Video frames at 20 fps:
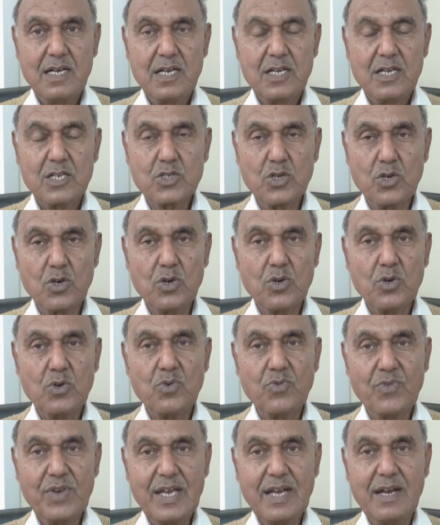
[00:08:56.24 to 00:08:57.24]
So
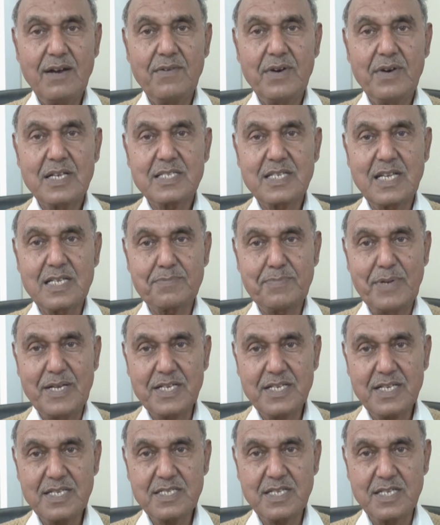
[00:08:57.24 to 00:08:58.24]
we have
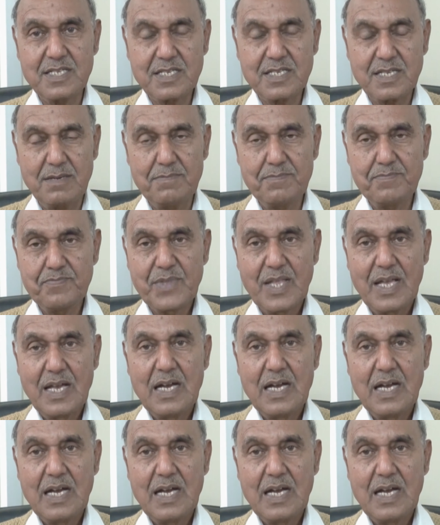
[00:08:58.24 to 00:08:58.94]
suspension system